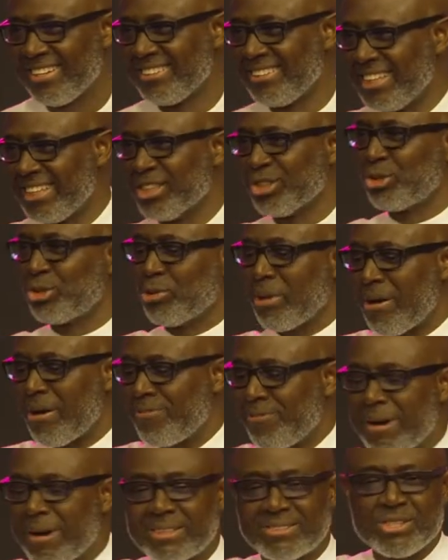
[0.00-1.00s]
This should
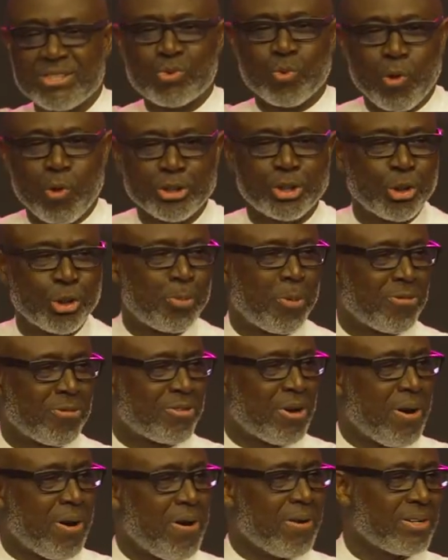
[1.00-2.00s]
affect his worship
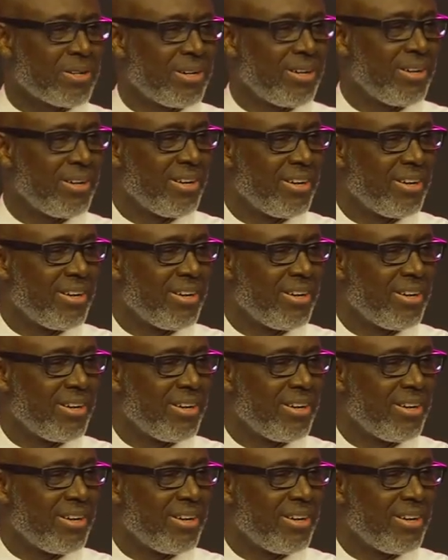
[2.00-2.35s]
of God.